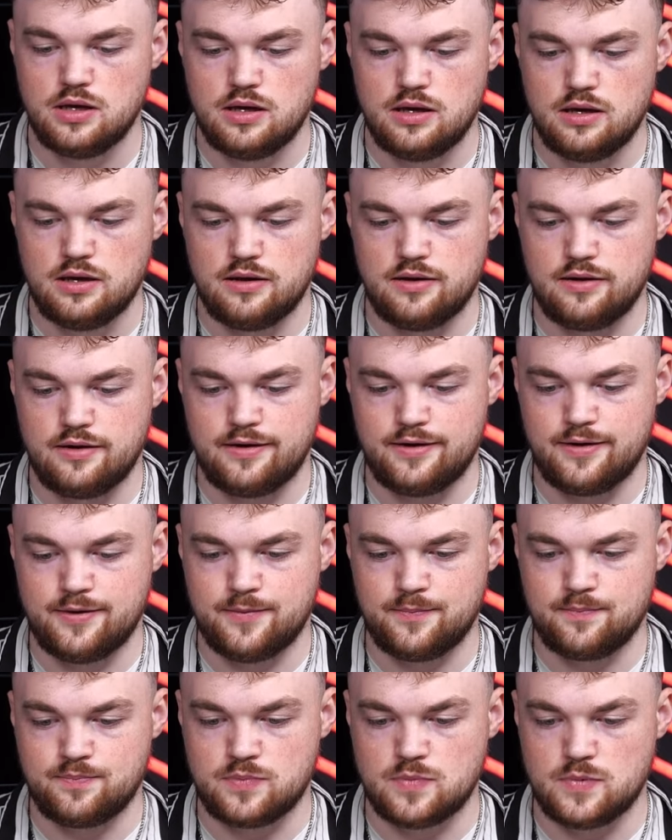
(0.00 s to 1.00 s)

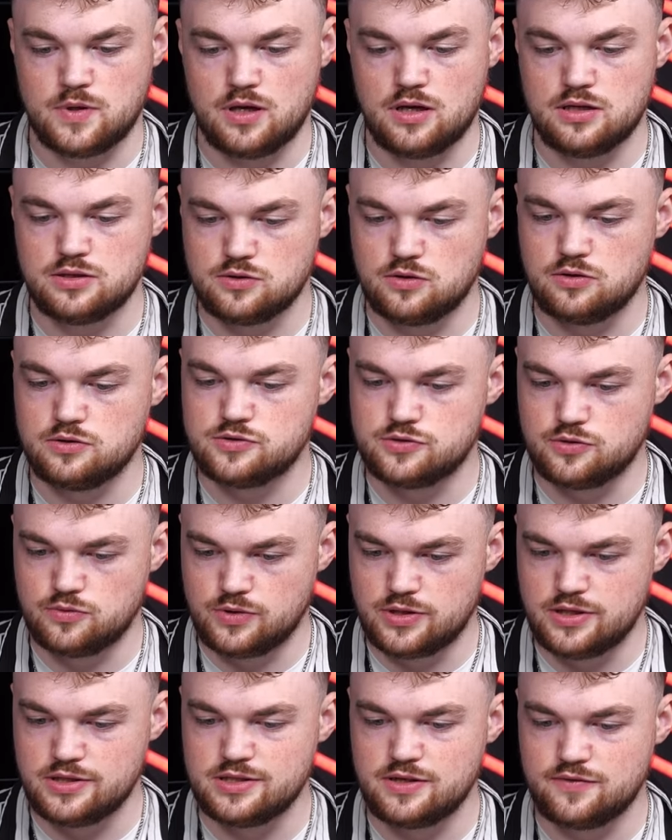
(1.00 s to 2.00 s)
And also
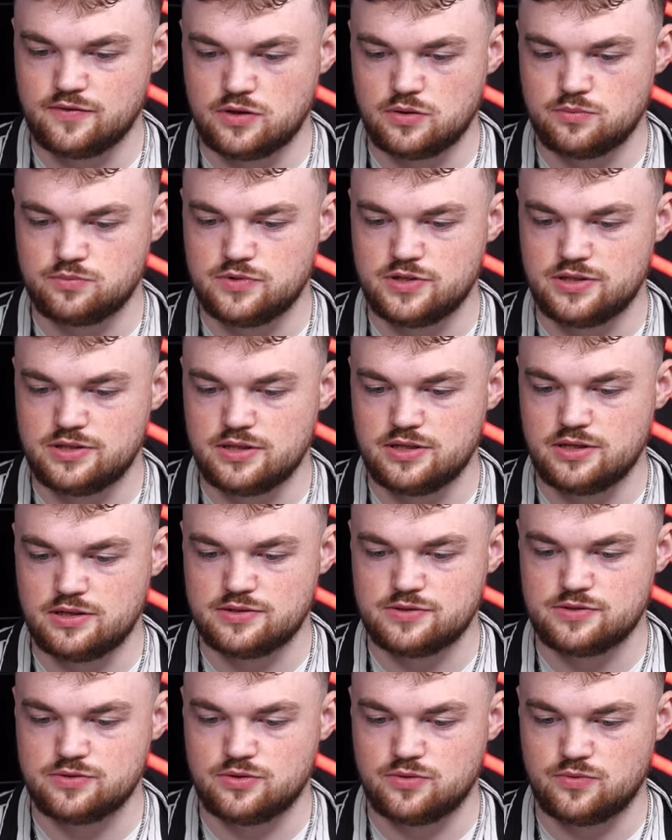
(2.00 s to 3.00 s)
he developed the
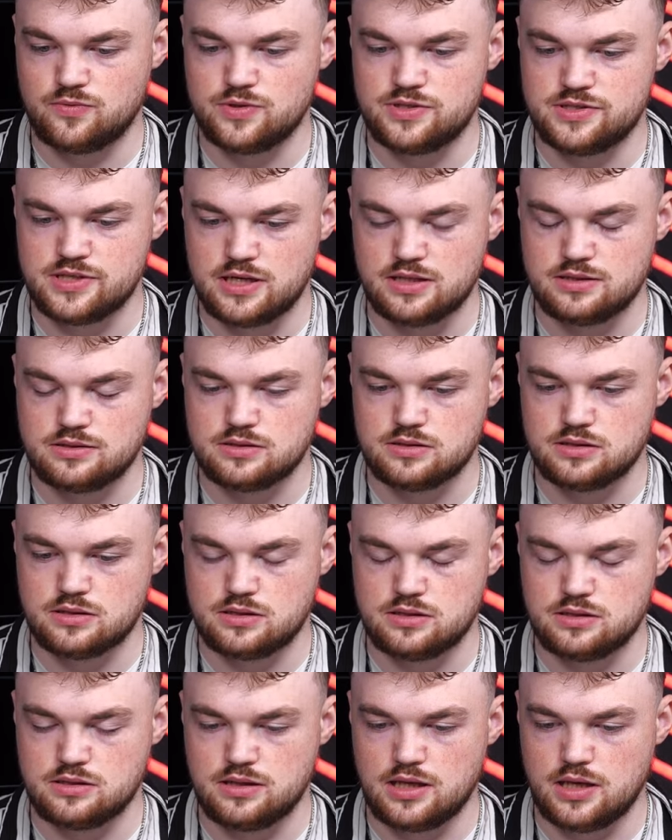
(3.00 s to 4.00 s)
TS reset
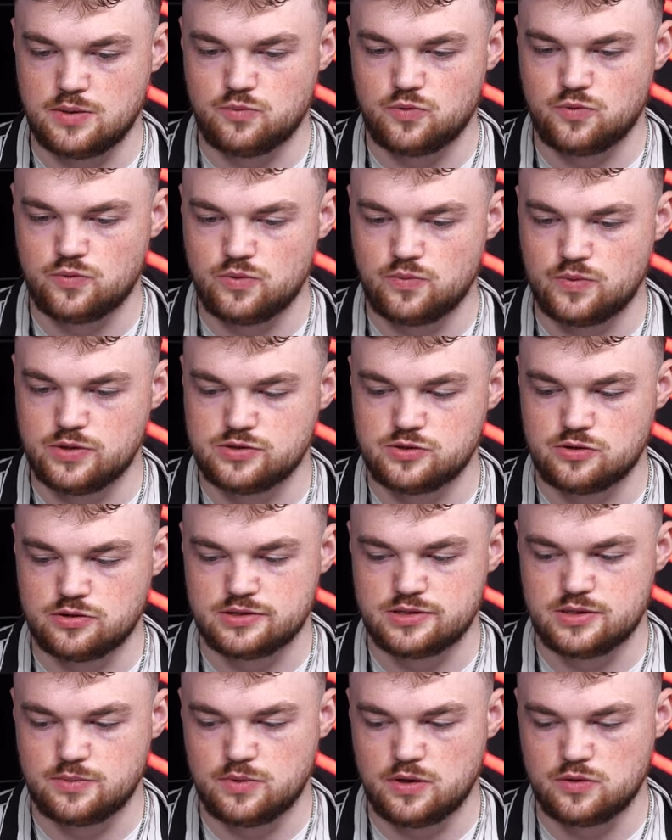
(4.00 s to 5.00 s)
library we
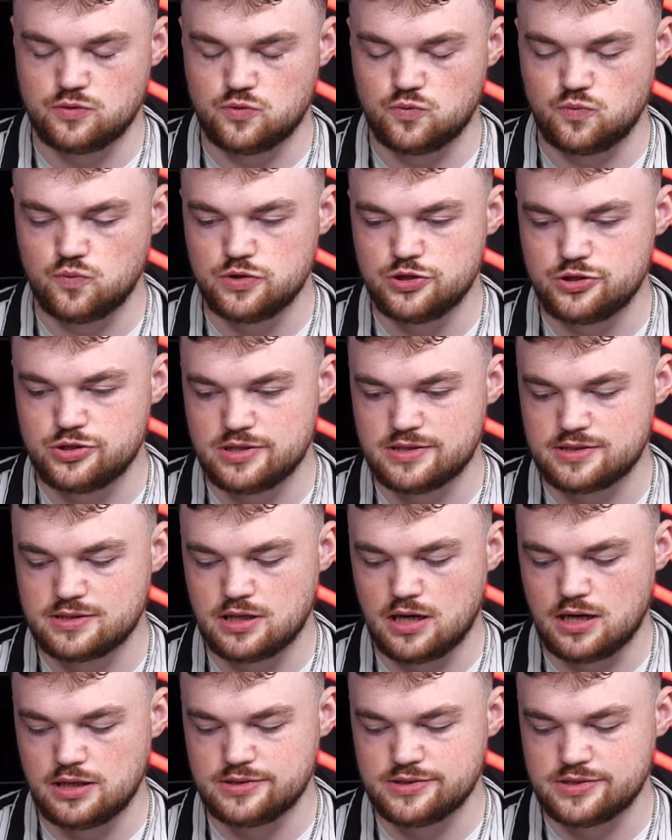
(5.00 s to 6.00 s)
talked about, which is
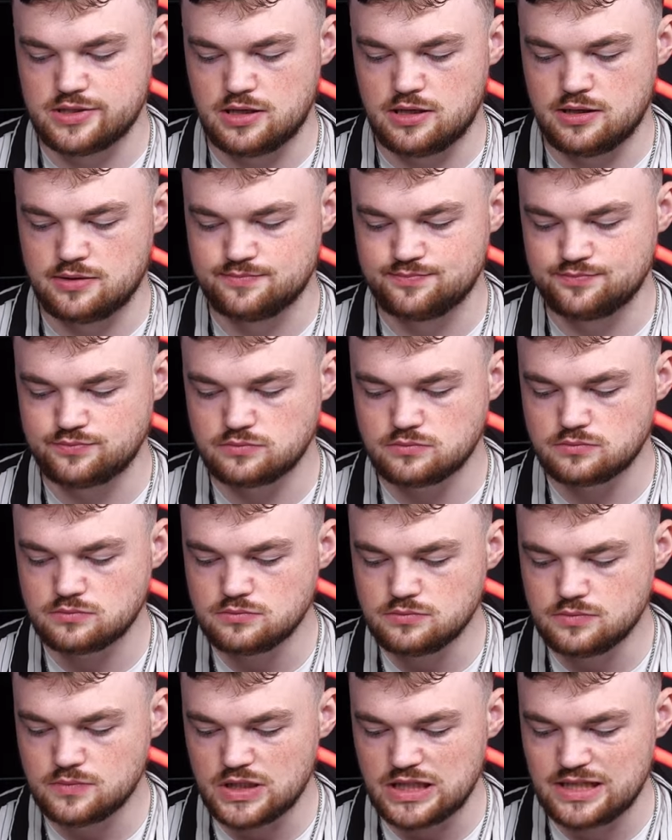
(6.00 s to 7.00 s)
kinda
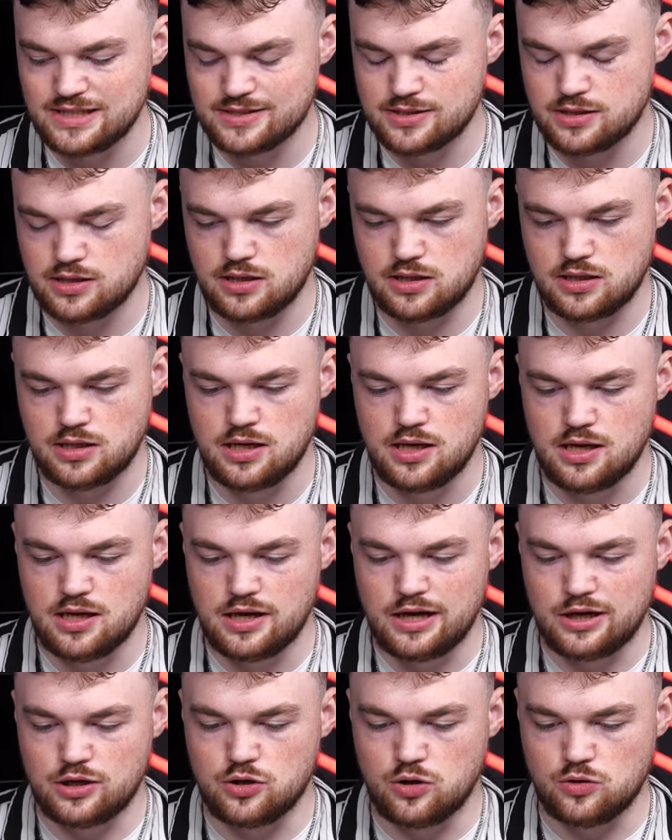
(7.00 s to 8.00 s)
the
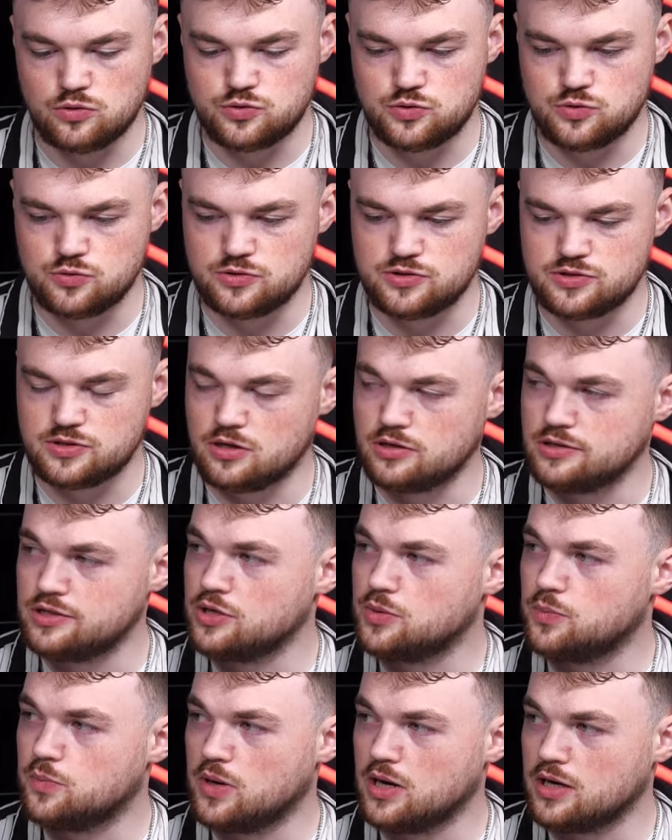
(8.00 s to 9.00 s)
go-to
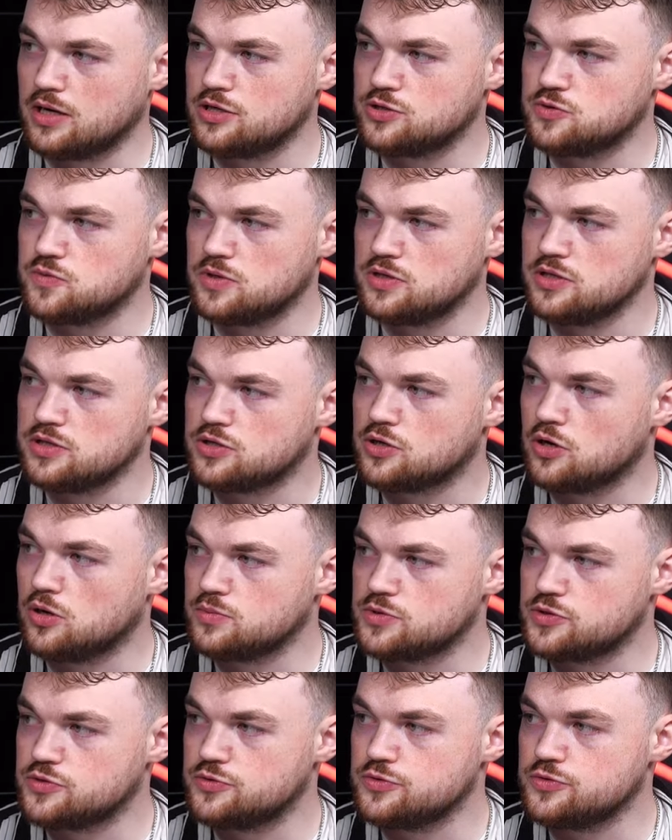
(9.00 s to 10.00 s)
starting package when it
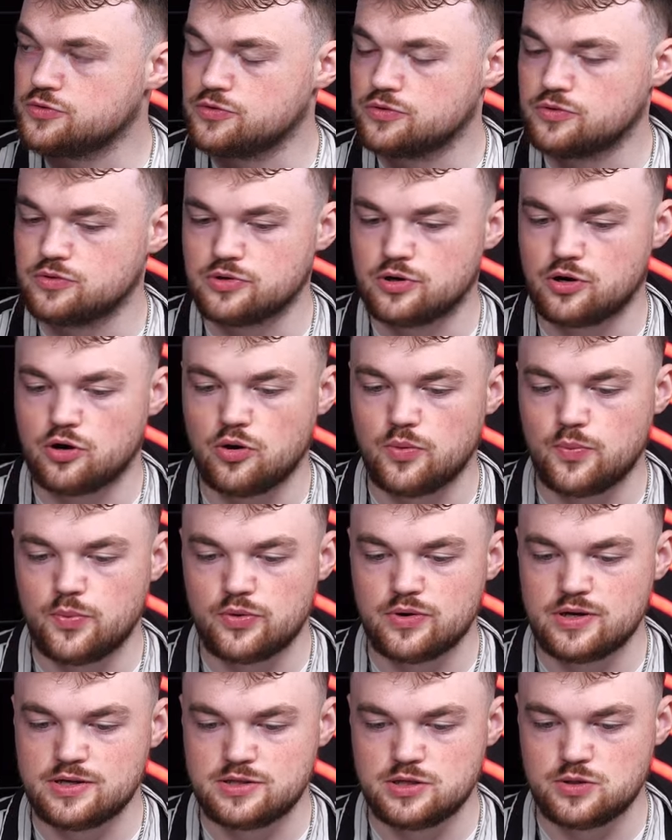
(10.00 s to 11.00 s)
comes to
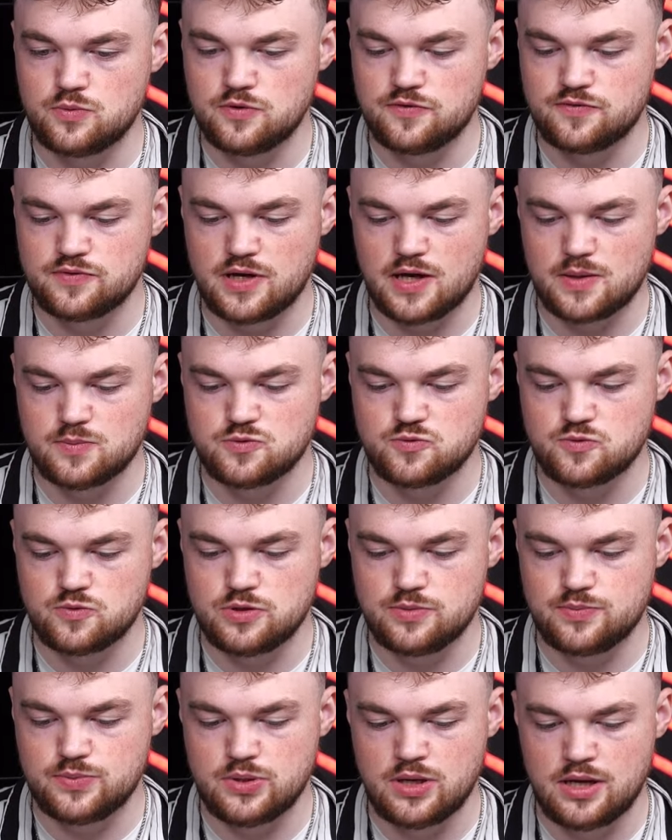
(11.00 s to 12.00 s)
cooperating with
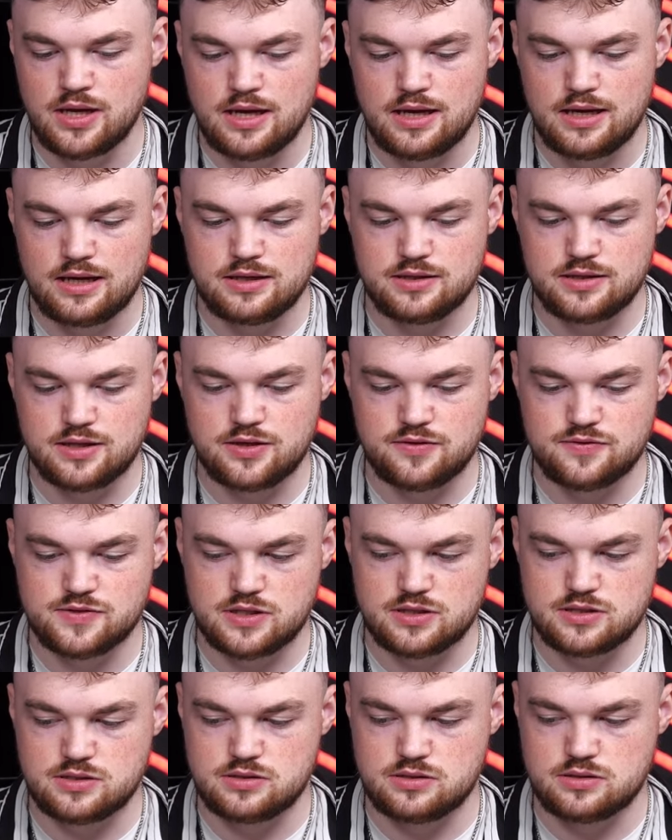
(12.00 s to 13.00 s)
TypeScript. It gives
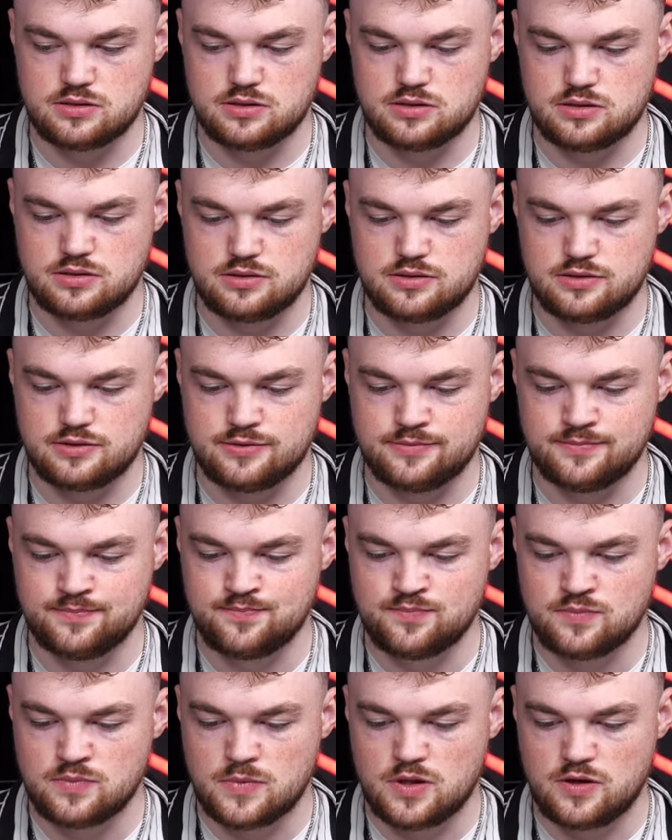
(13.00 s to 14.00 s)
us a
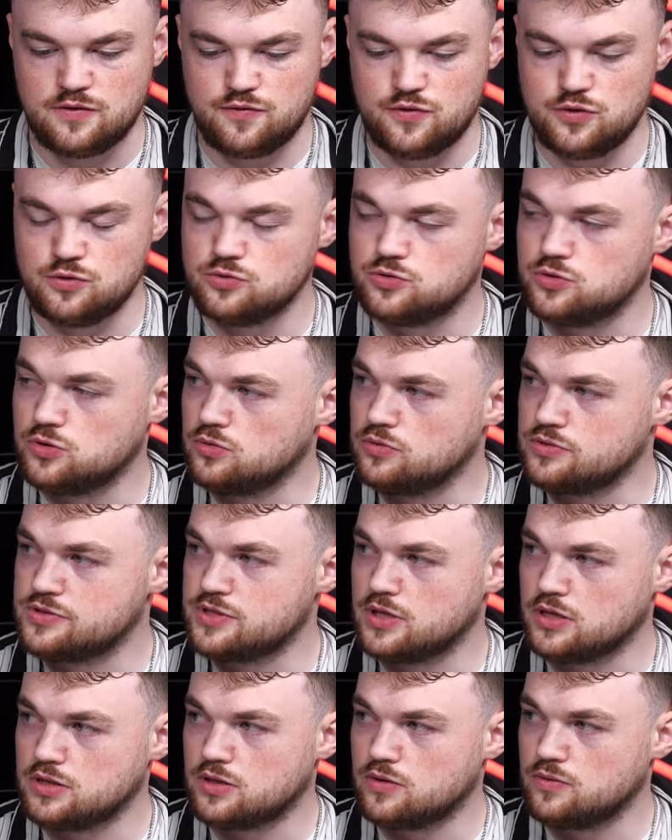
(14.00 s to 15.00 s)
few tools
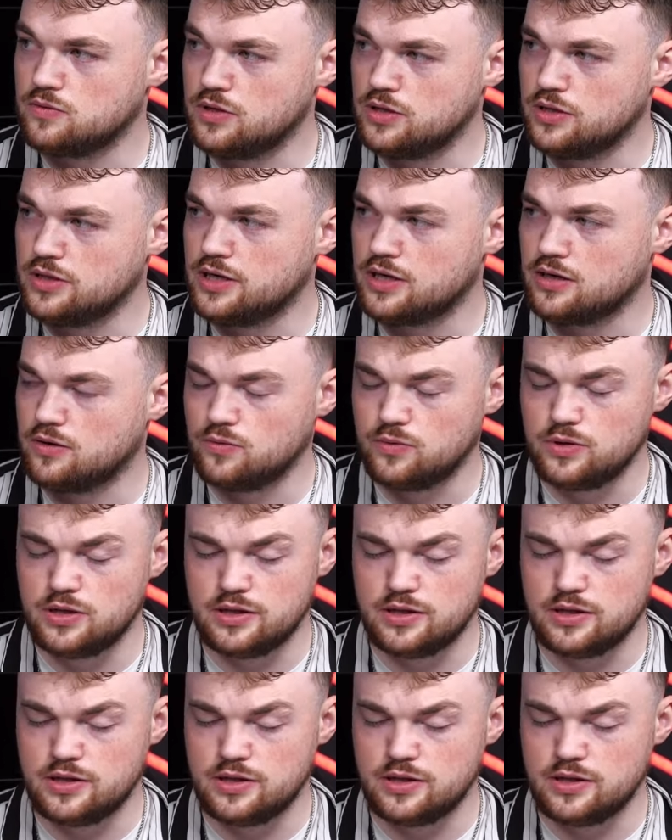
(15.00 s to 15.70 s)
that are really